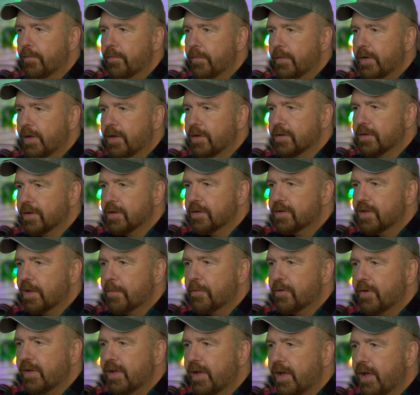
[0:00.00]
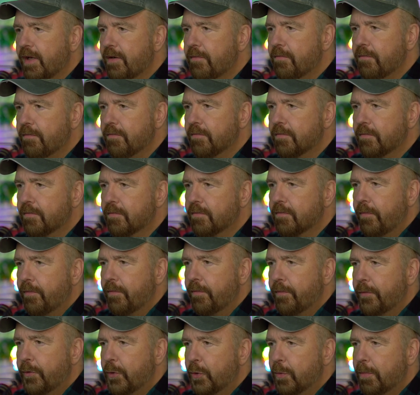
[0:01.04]
Here's our summary again.
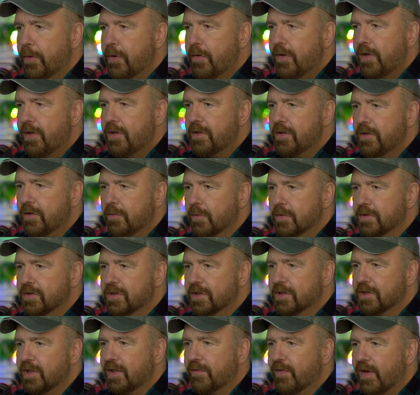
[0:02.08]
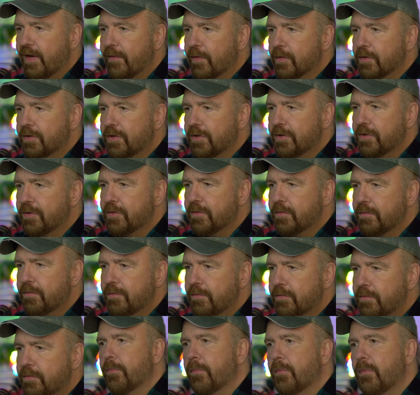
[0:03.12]
2 Pokeys, 16502.
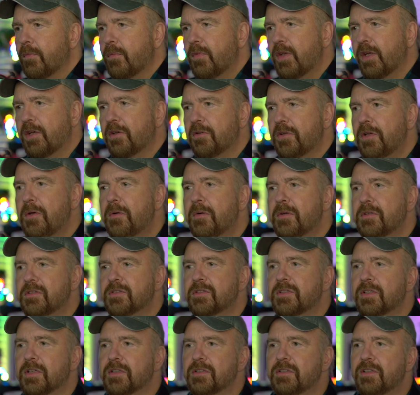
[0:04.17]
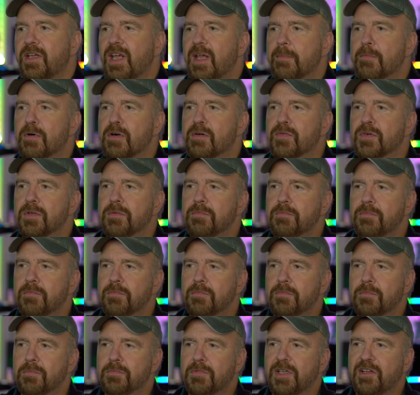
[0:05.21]
Now you'll notice it says game over,
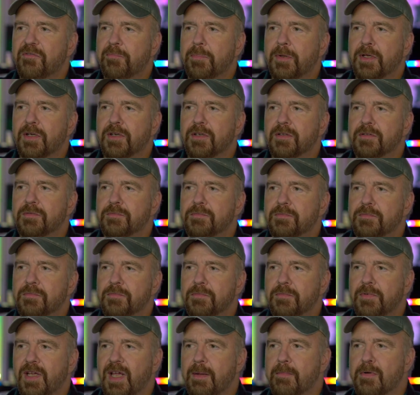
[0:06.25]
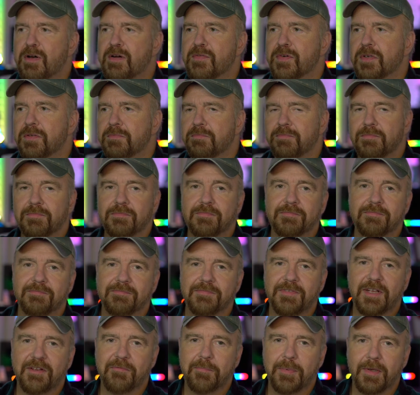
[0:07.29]
DavePL. Game over,
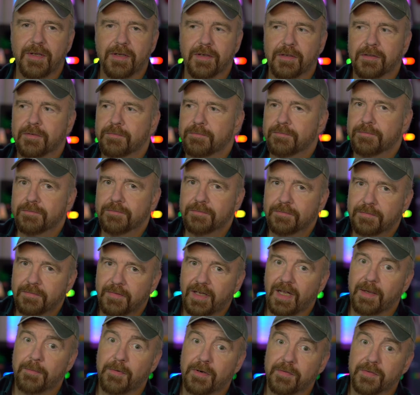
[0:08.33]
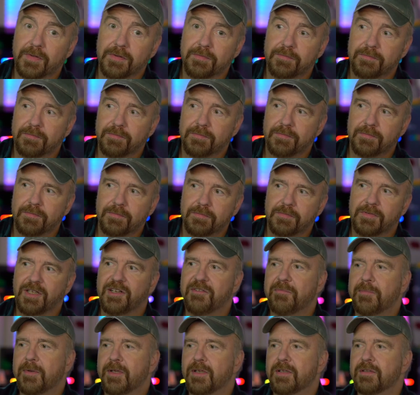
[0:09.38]
DavePL. Game over,
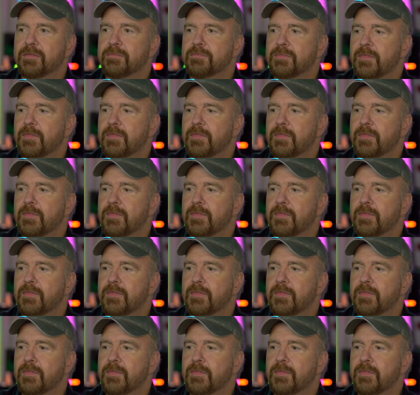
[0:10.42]
DavePL.